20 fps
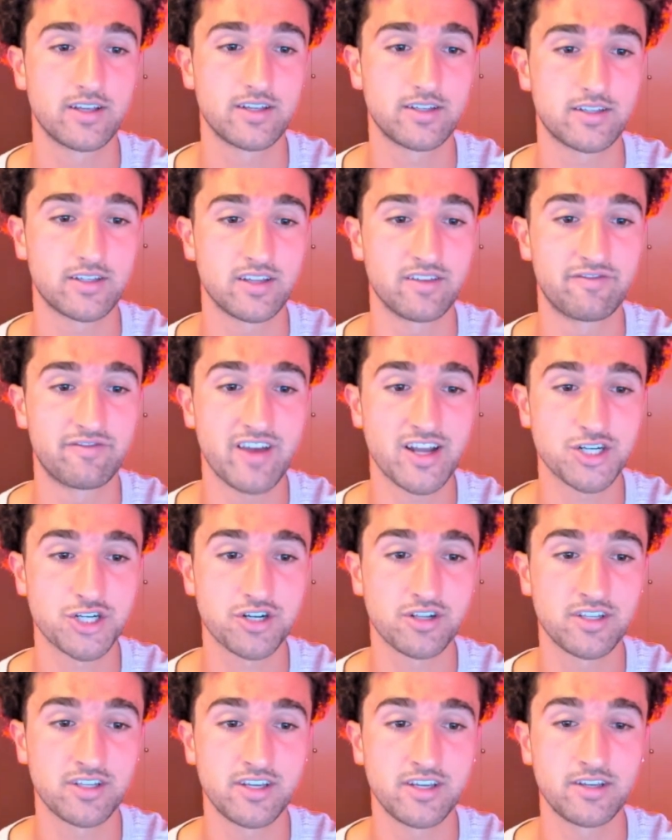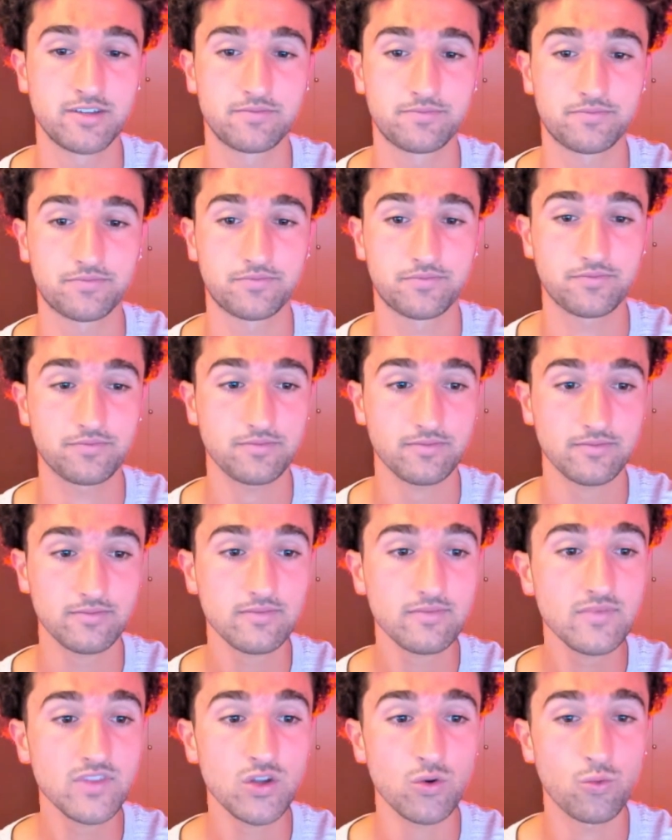Eventually,
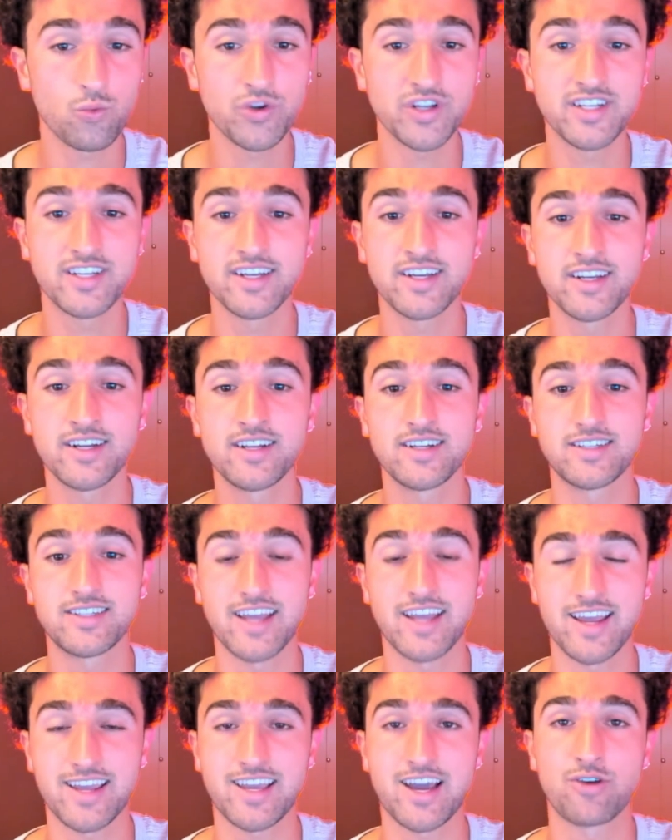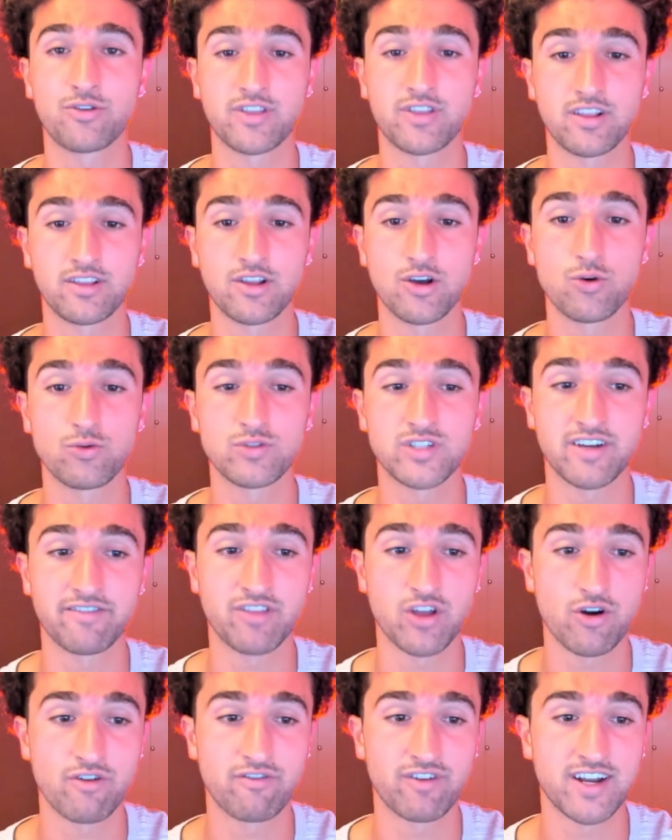we did take out the lows of
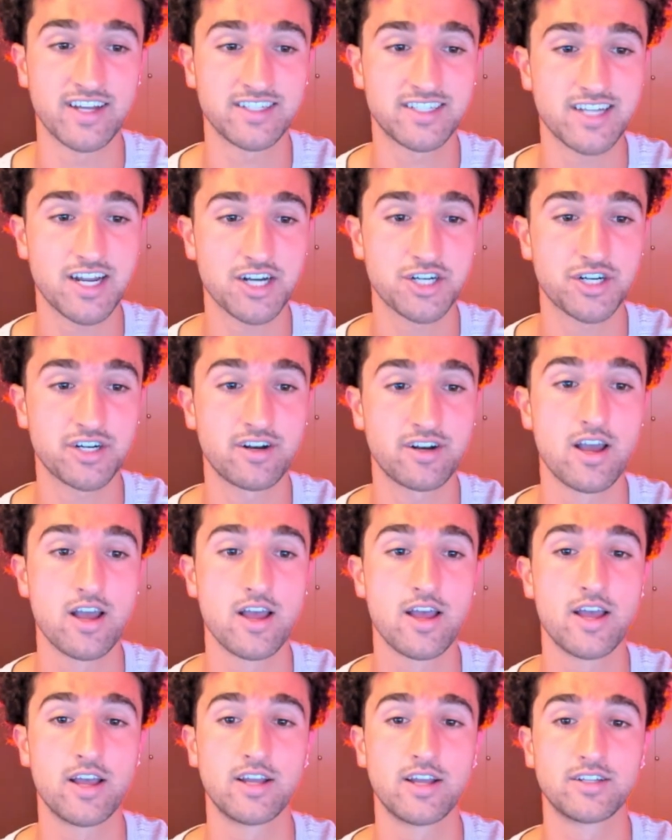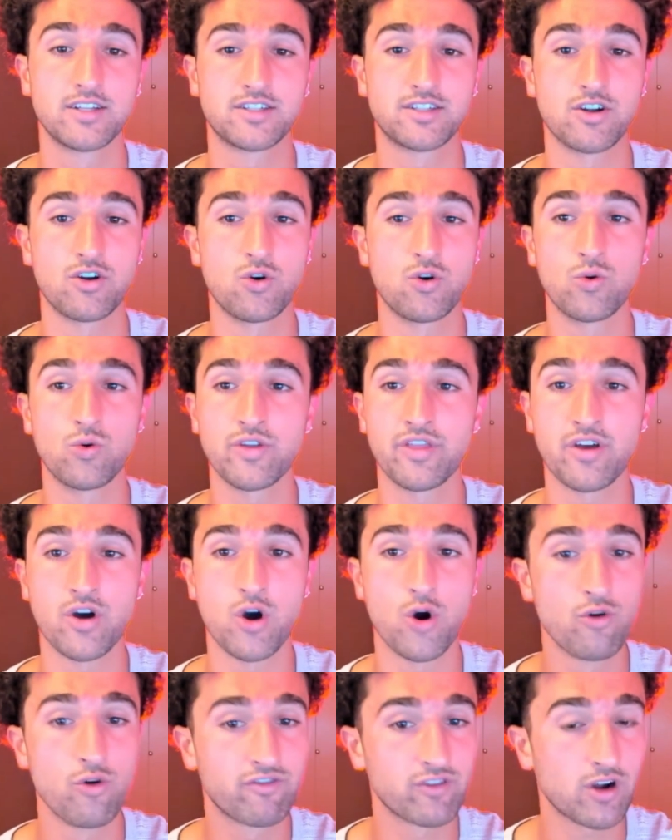the overnight session. So the
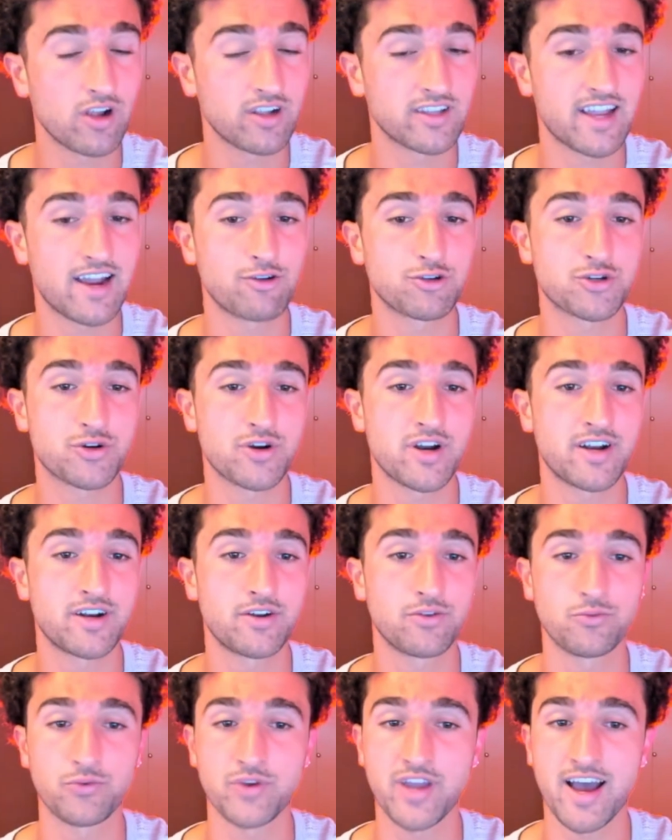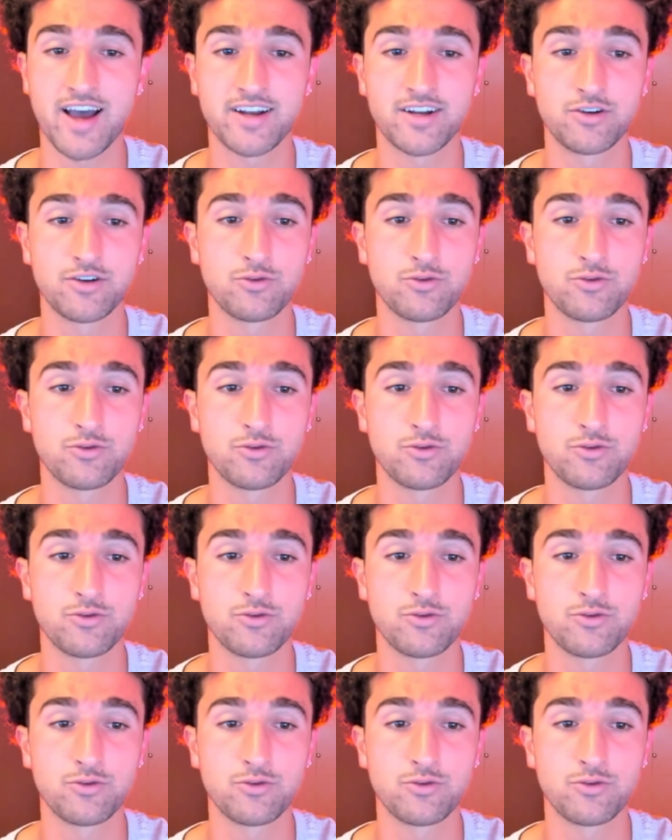overall downtrend, we had a new